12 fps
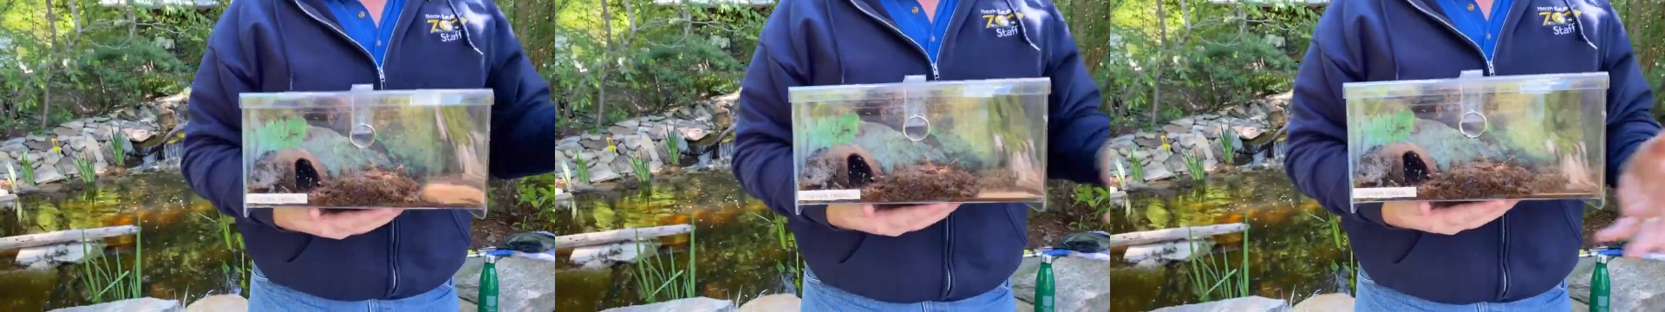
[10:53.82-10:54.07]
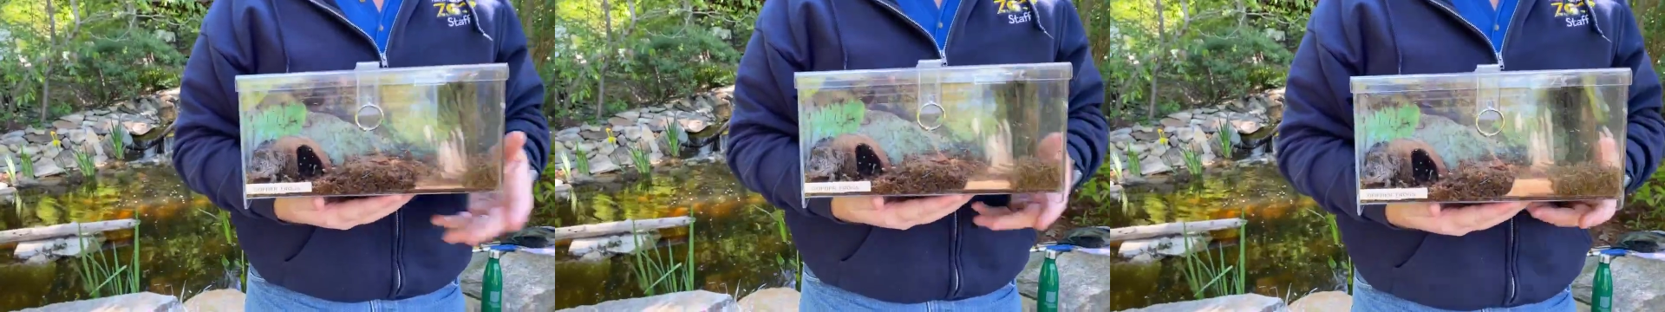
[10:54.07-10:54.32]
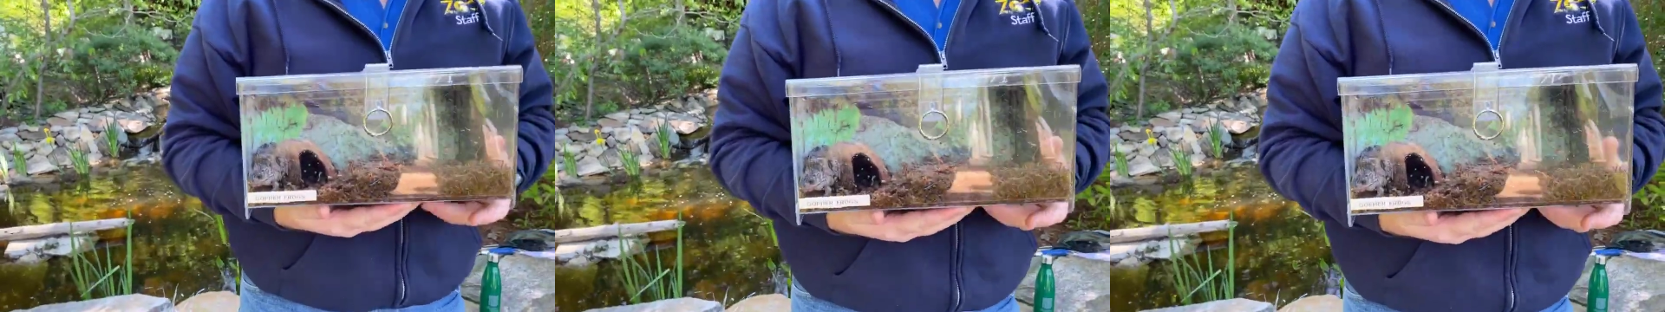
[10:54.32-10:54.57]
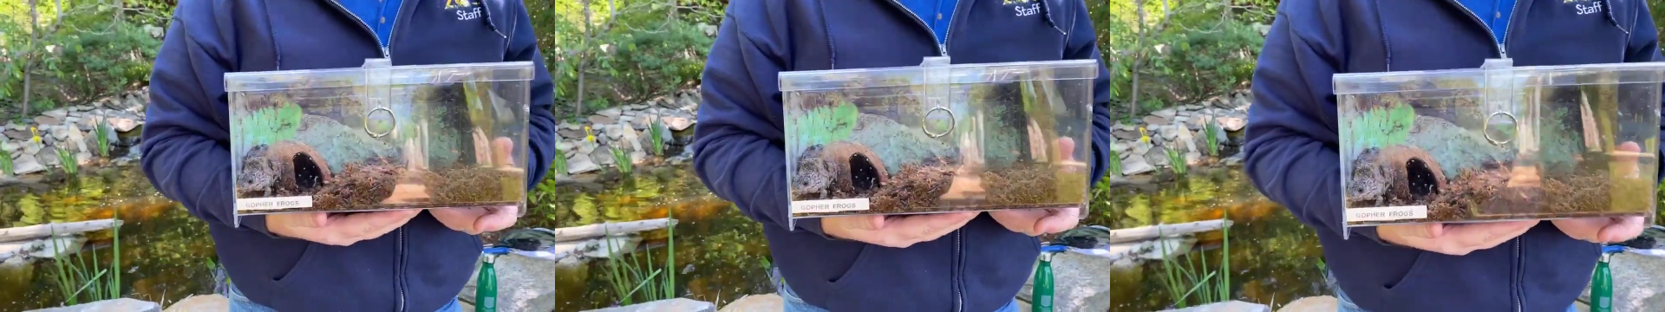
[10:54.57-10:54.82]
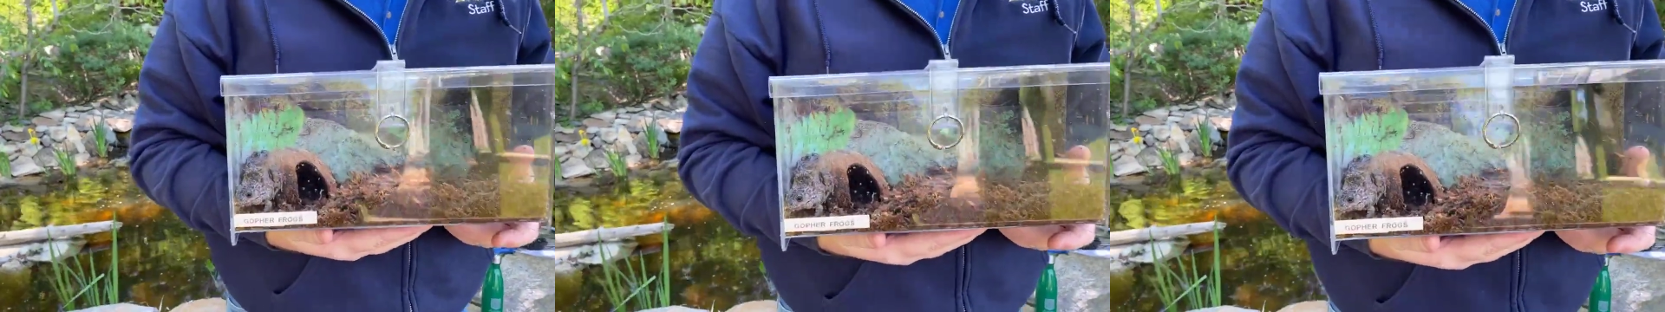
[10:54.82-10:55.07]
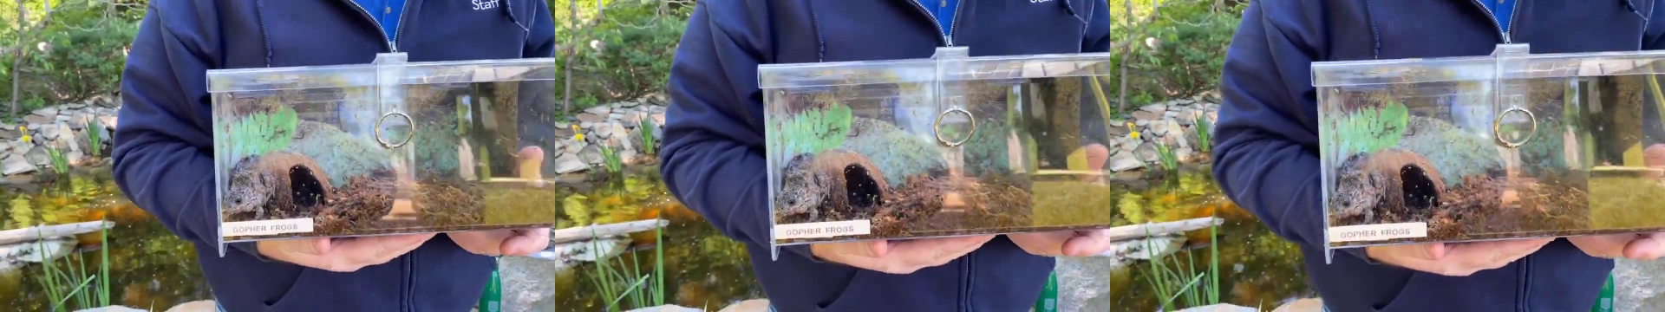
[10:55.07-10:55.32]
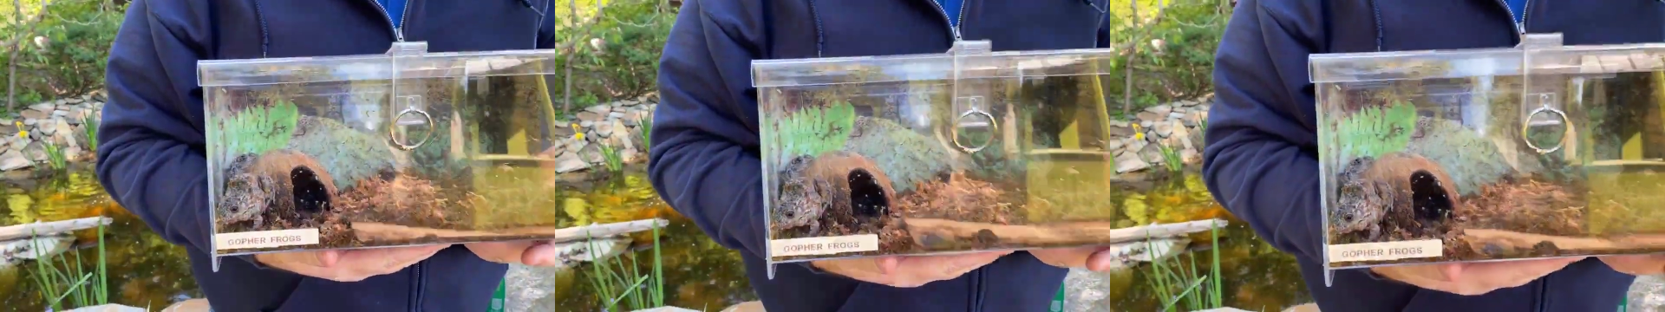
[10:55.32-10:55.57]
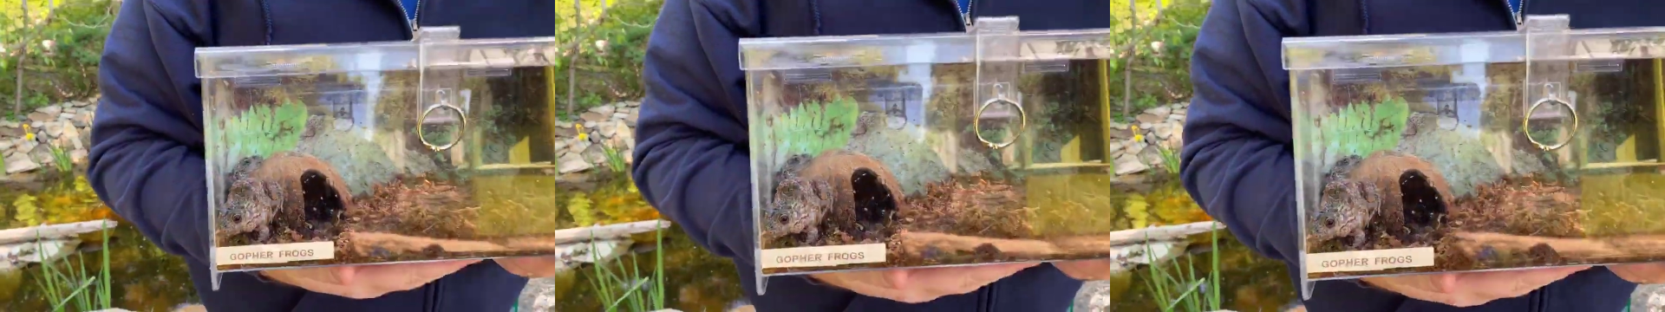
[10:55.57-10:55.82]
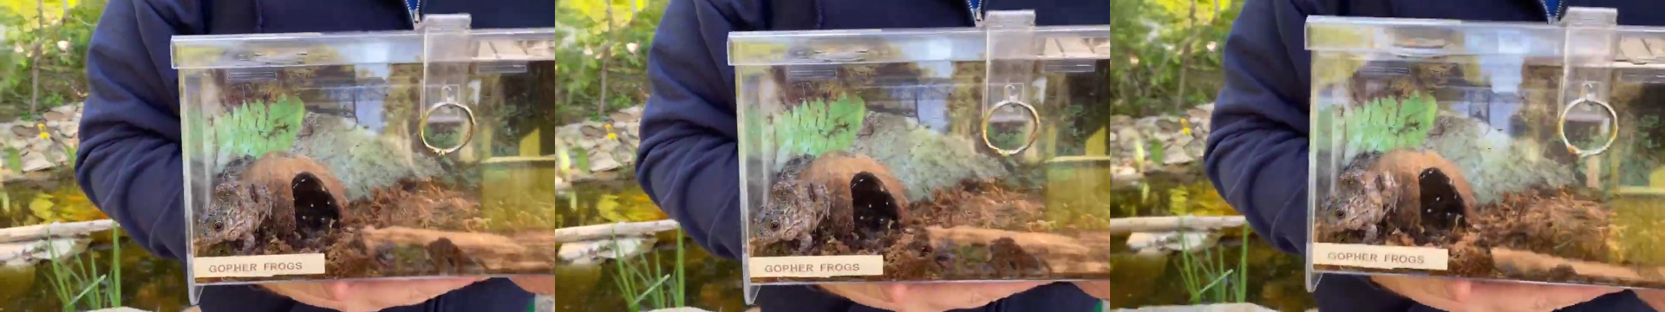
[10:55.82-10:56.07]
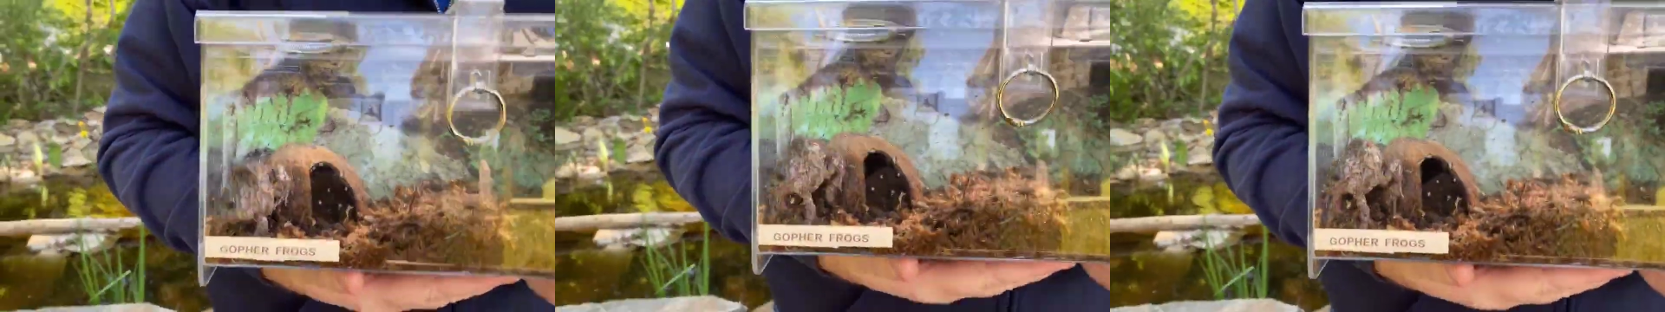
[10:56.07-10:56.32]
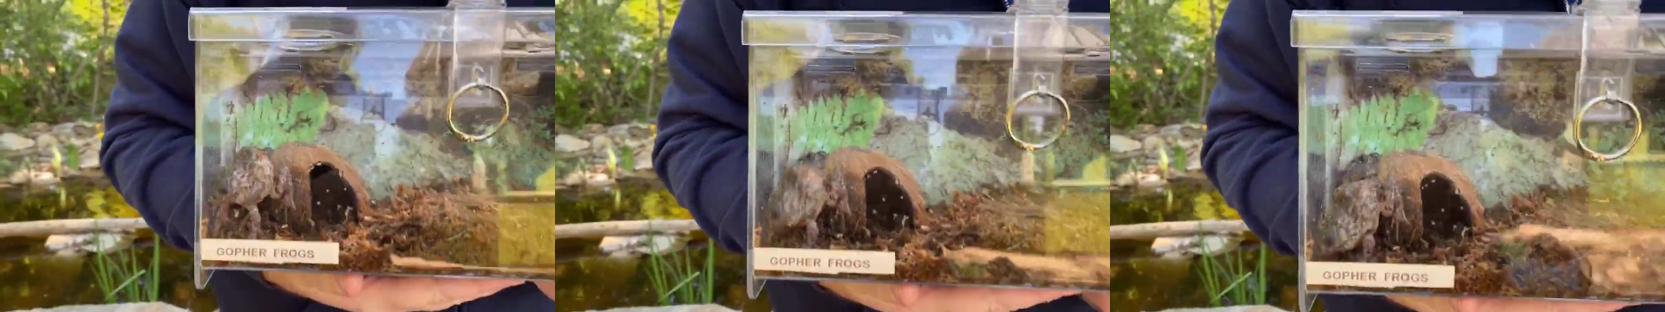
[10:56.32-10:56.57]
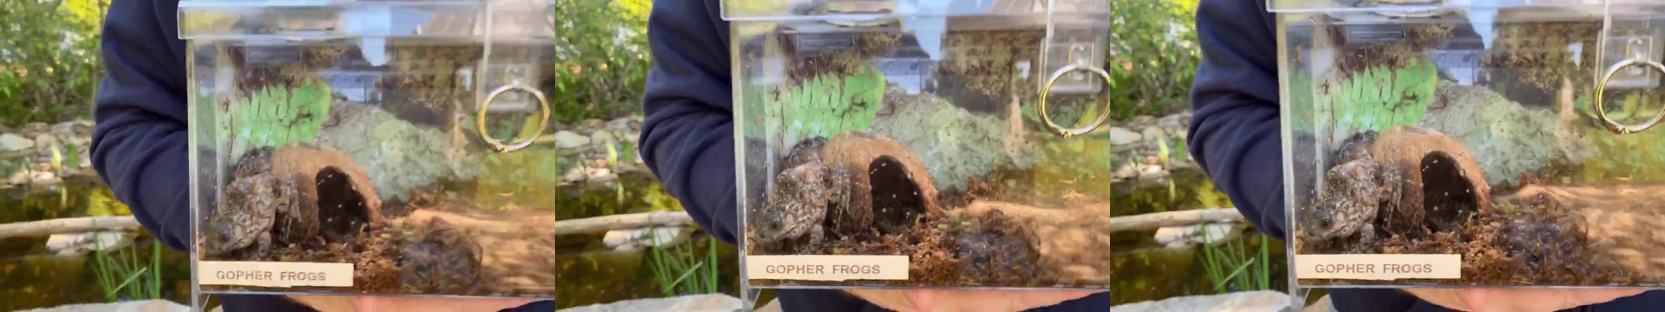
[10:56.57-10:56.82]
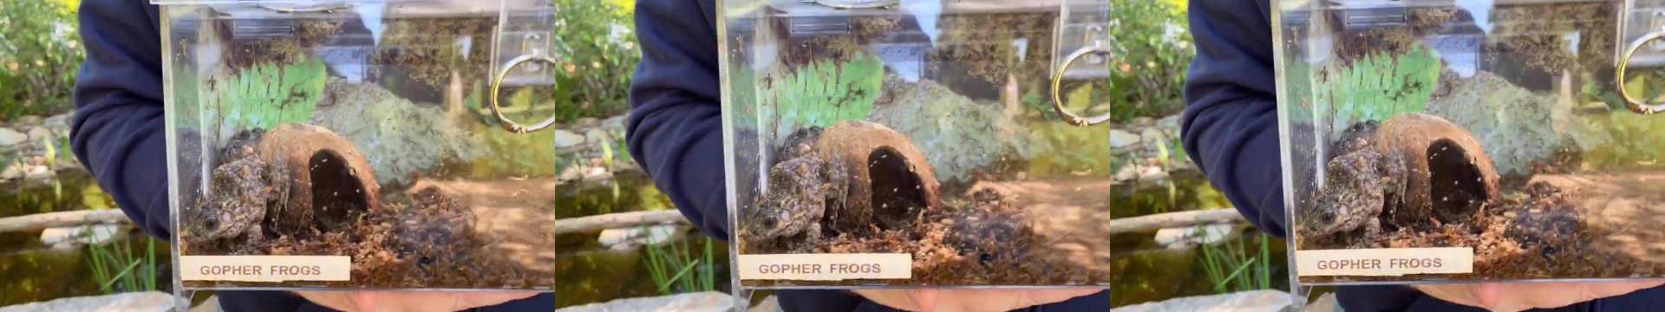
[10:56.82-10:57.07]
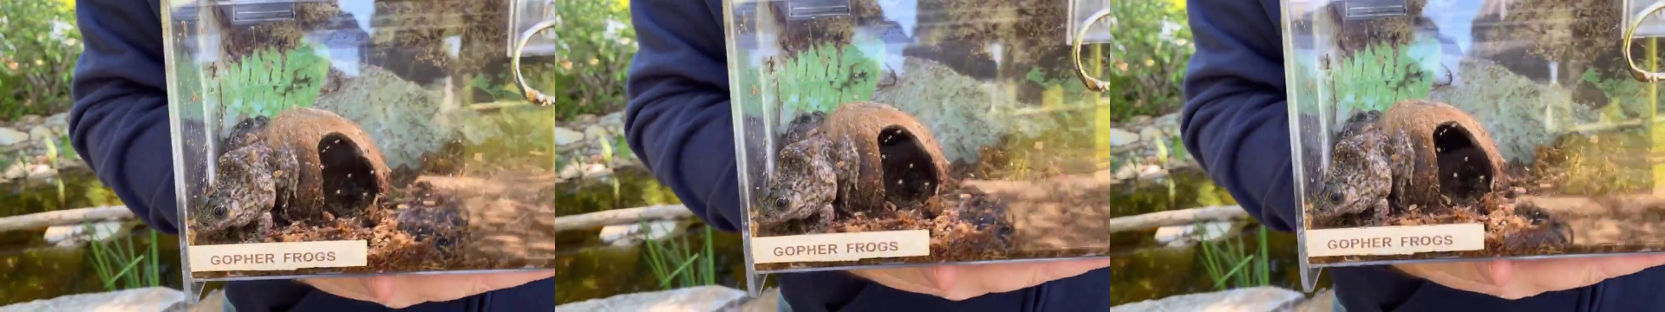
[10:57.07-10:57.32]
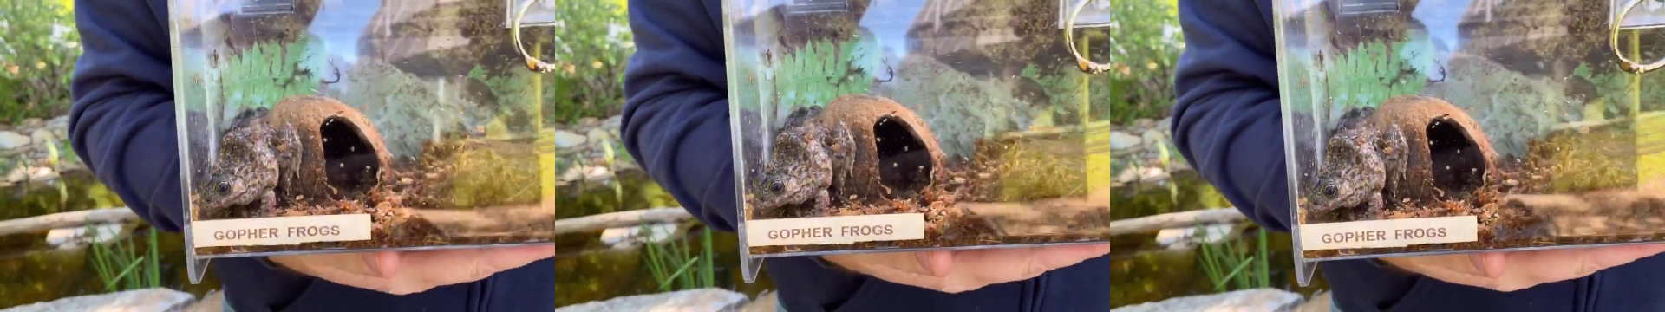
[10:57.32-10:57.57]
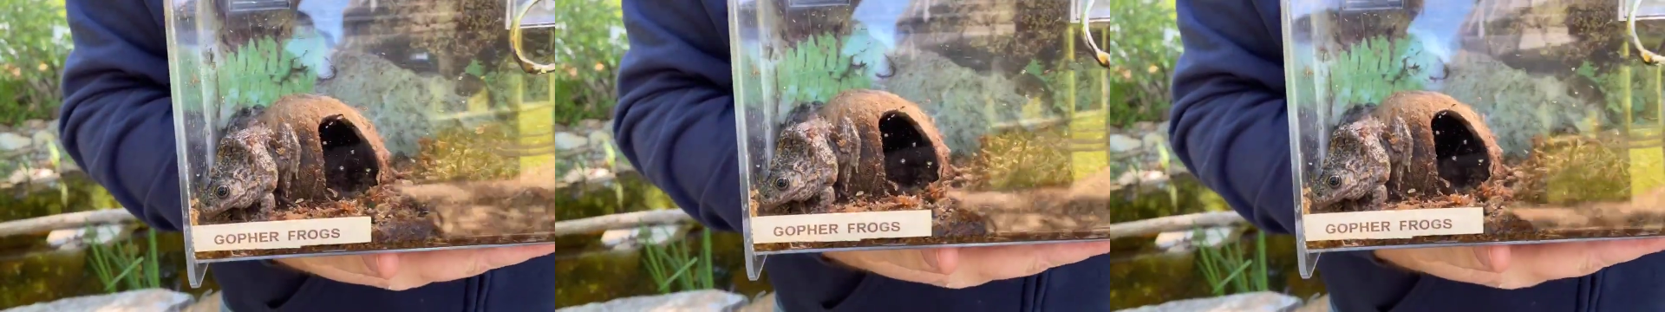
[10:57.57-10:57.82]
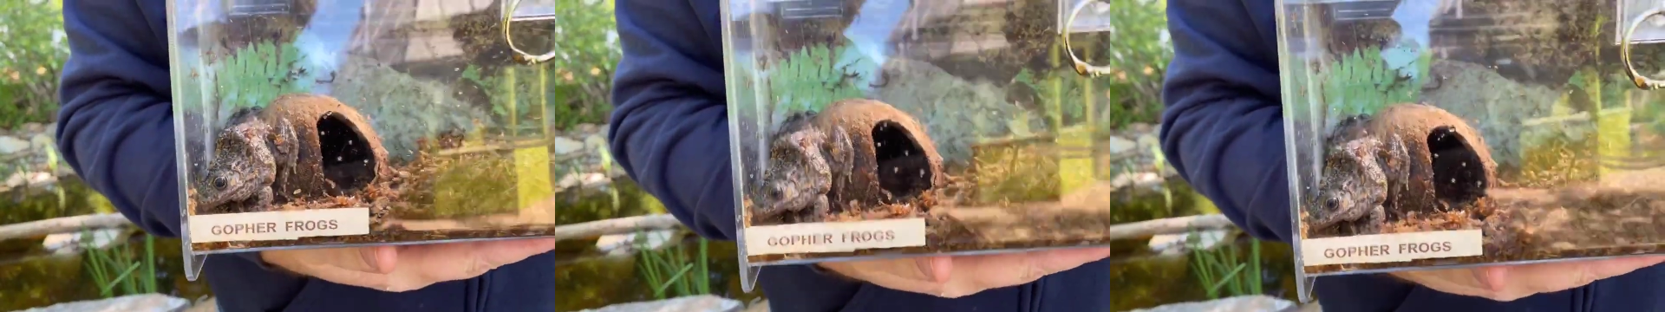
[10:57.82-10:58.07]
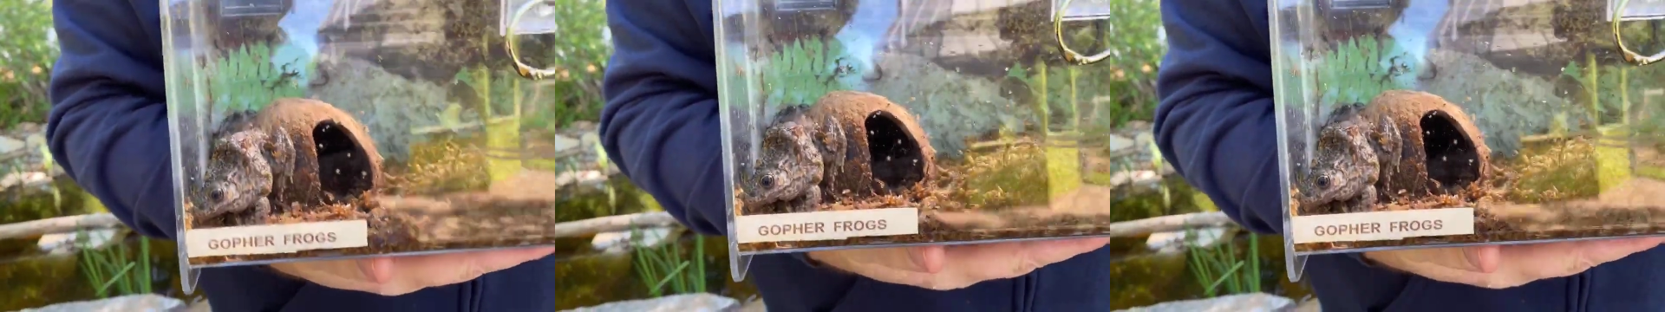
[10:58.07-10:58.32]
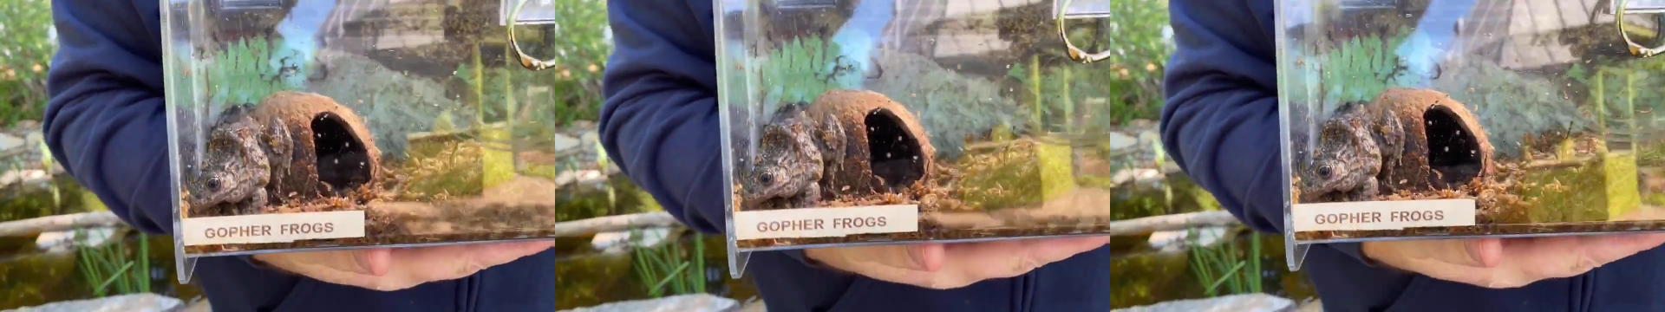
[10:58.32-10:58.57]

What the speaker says: [unreadable: no face in view]